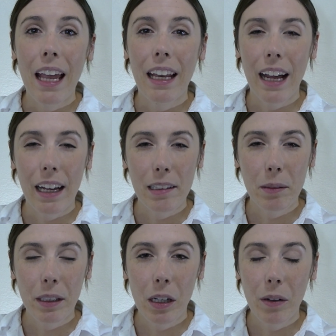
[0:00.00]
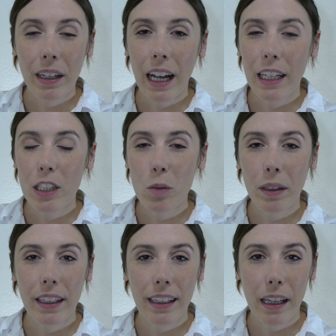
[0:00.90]
And as we're going, I just
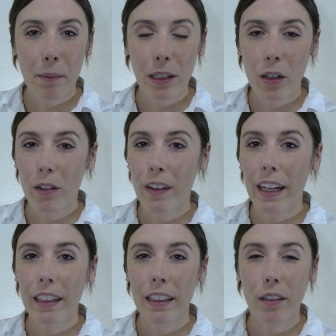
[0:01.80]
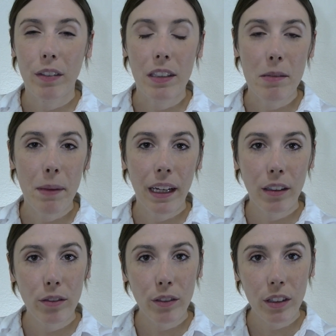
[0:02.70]
want you to let me know if anything feels
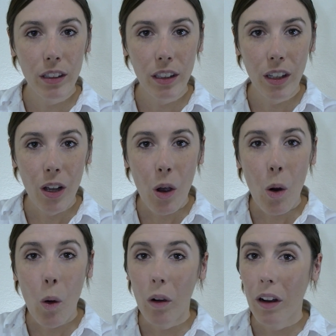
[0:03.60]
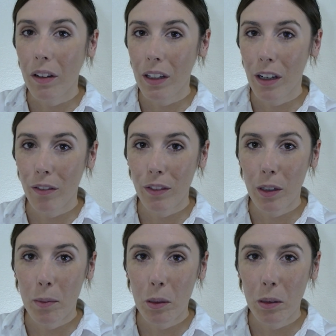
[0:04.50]
painful or
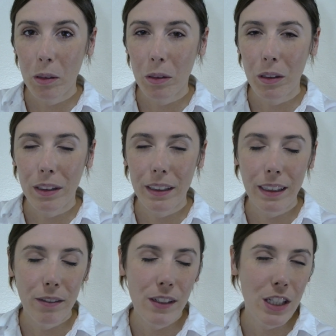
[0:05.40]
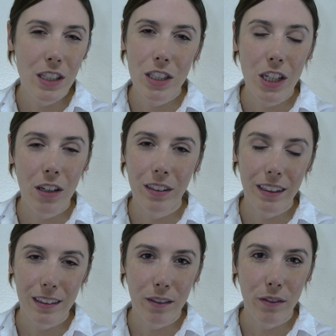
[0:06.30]
uncomfortable, or if it just generally
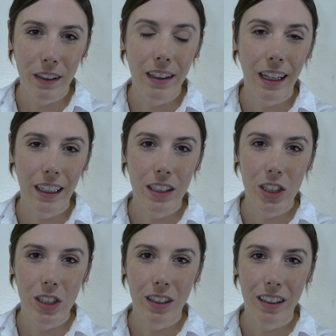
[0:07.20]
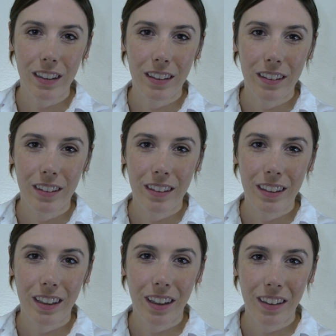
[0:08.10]
doesn't feel like it should.
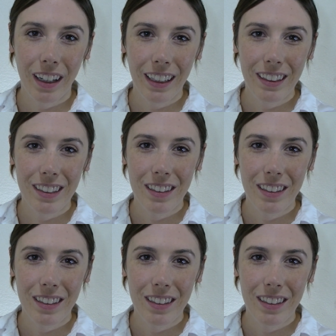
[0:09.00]
All right?